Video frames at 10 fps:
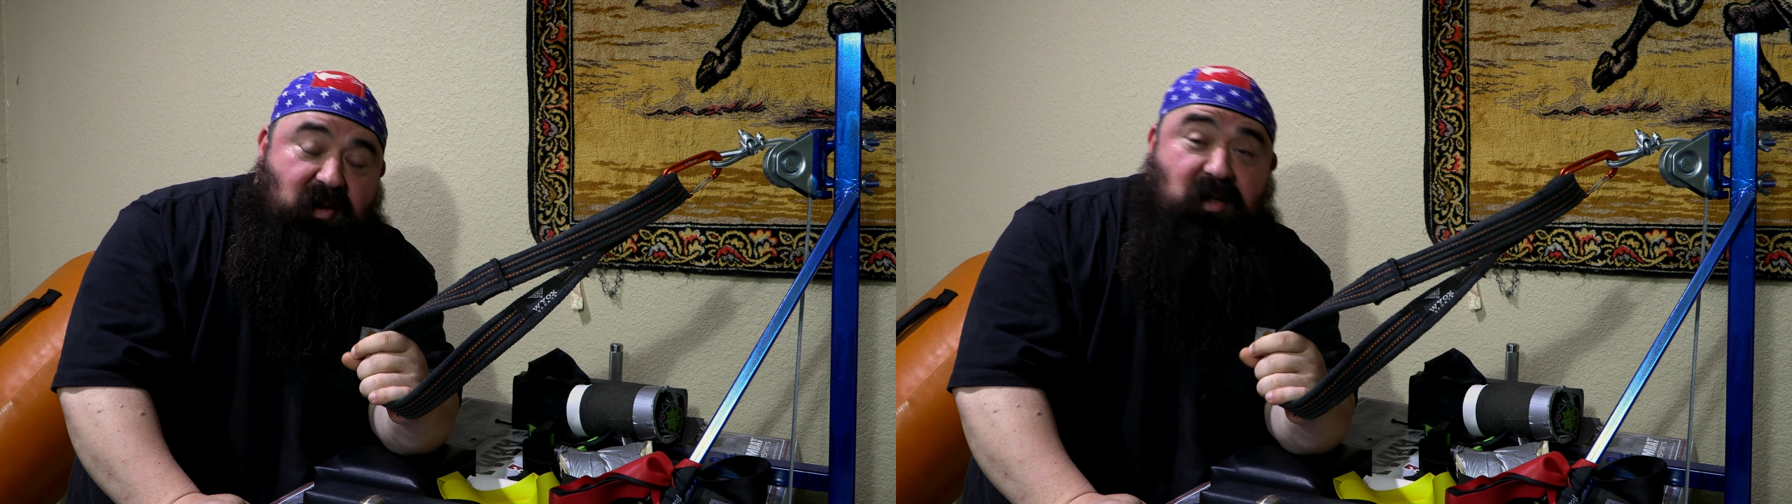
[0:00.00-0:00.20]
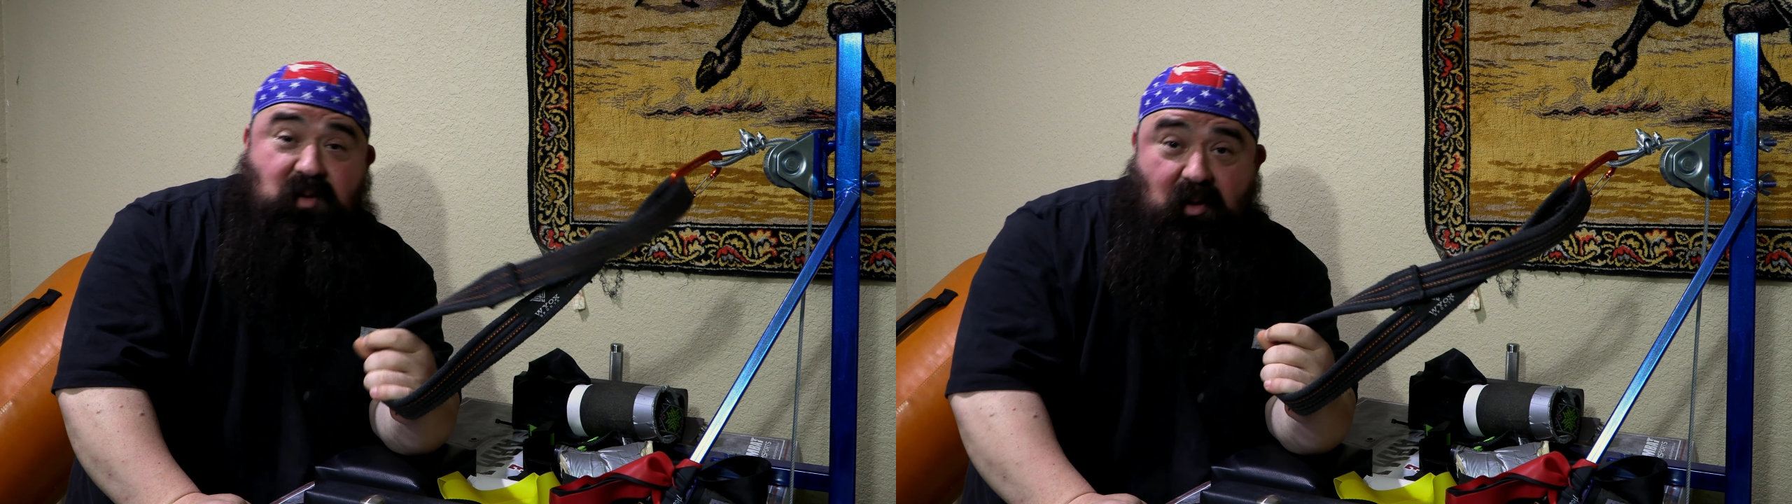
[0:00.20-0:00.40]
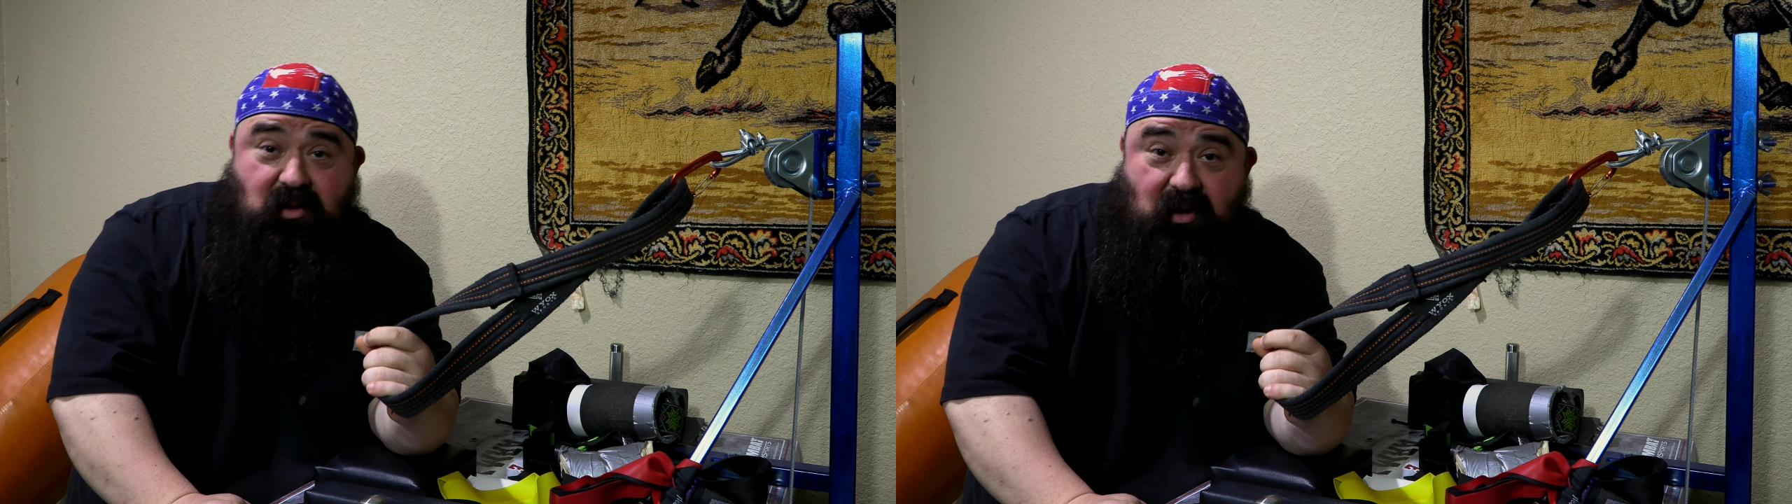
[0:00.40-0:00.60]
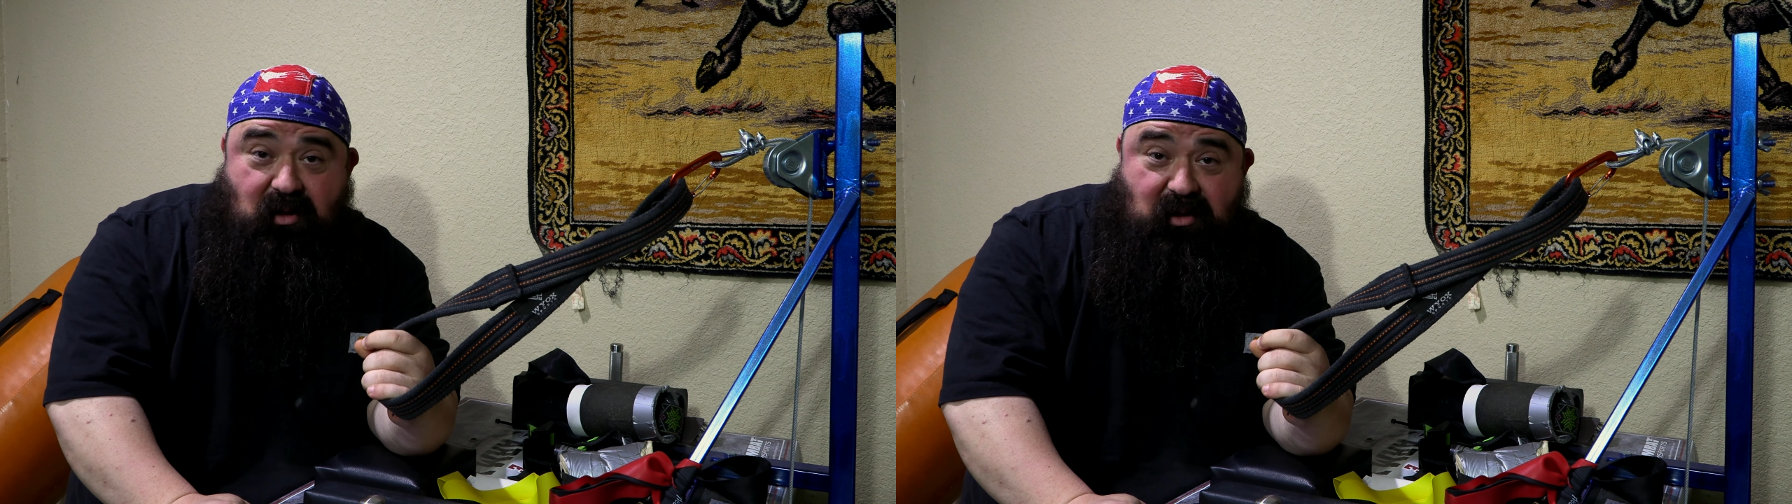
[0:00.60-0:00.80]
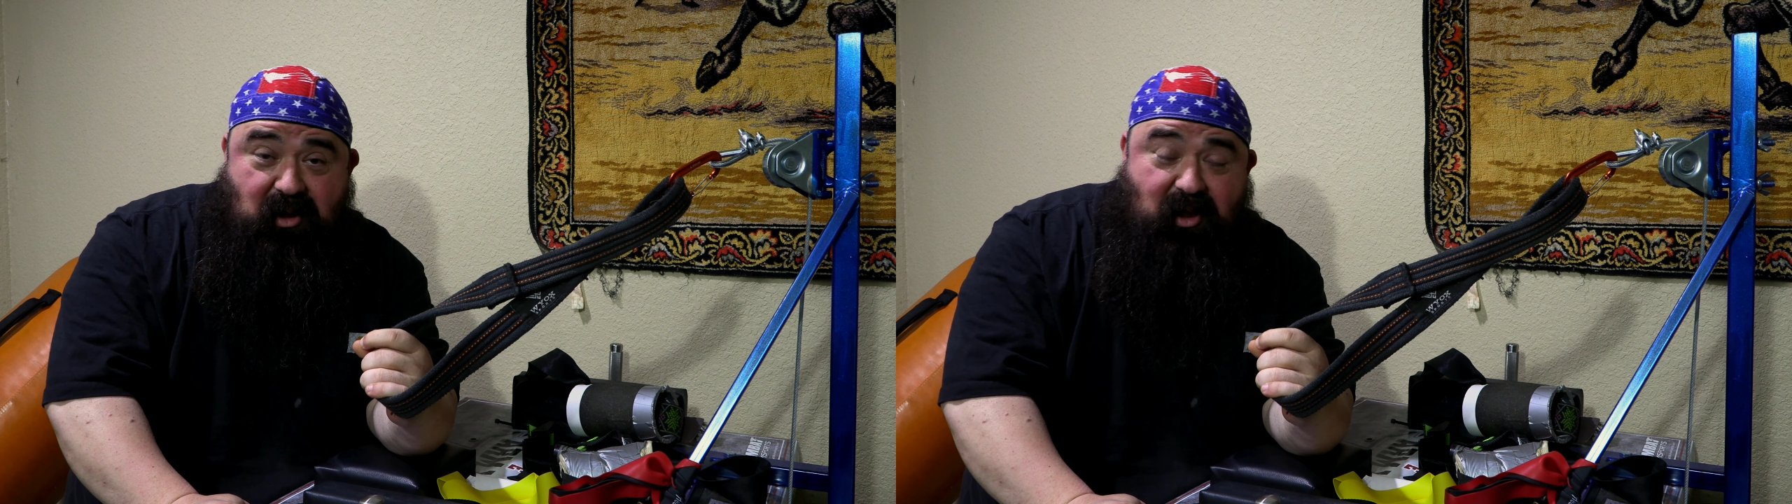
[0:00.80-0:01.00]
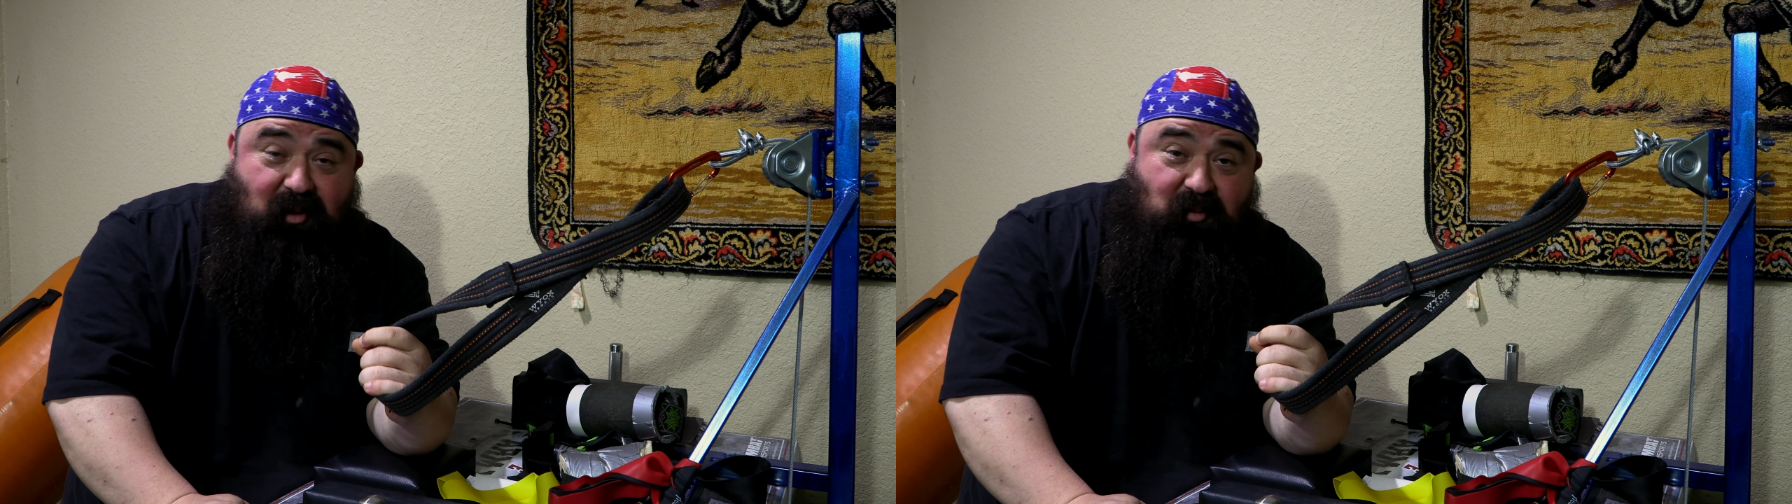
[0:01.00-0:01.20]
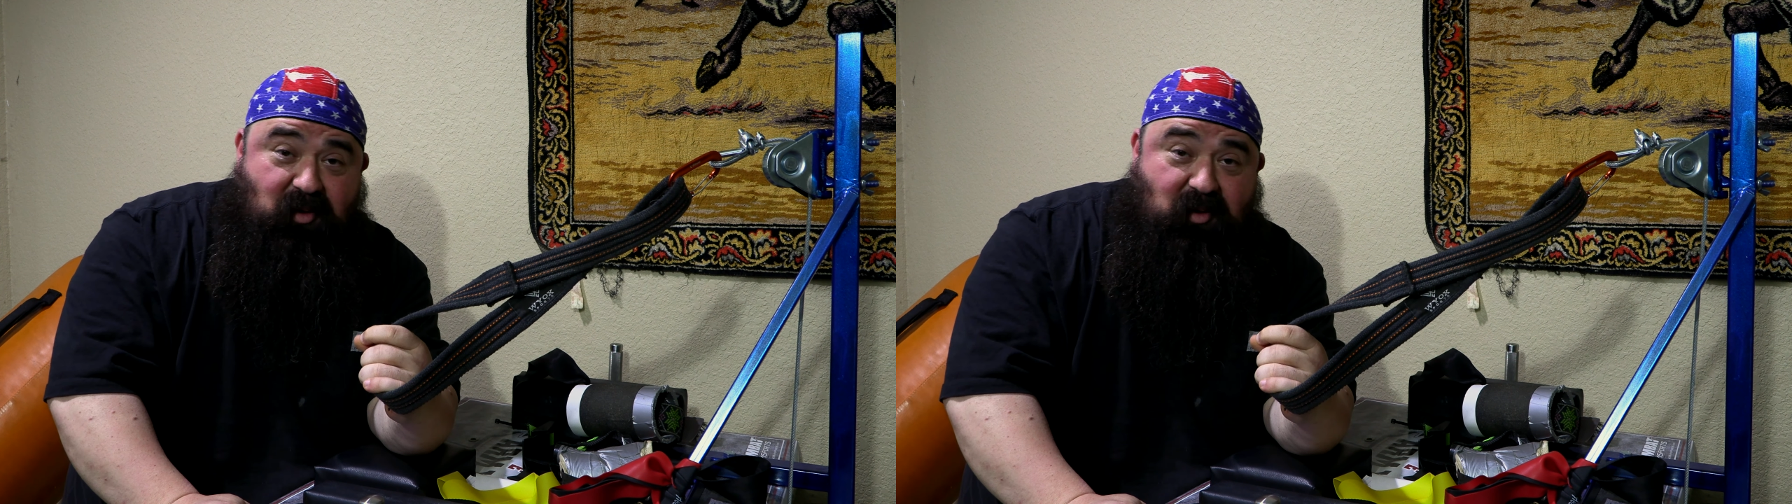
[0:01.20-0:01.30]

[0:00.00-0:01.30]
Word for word: the drill sergeant caught him,